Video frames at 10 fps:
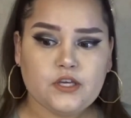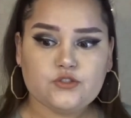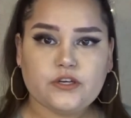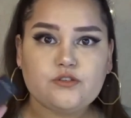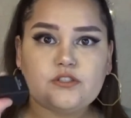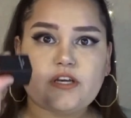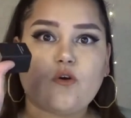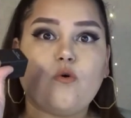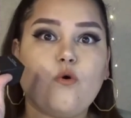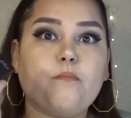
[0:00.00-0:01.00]
So I use like a
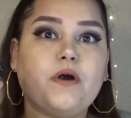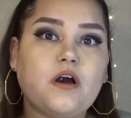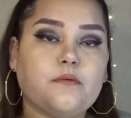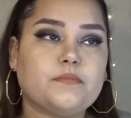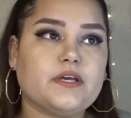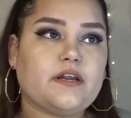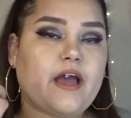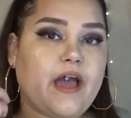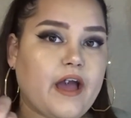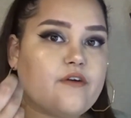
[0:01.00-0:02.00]
whole pump and a
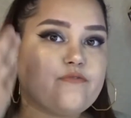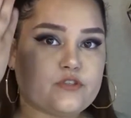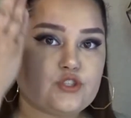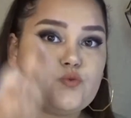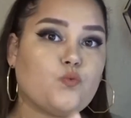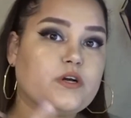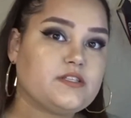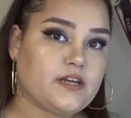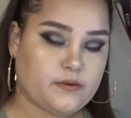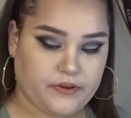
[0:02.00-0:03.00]
half for just one
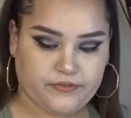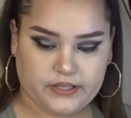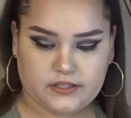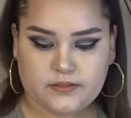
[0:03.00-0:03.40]
side of my face,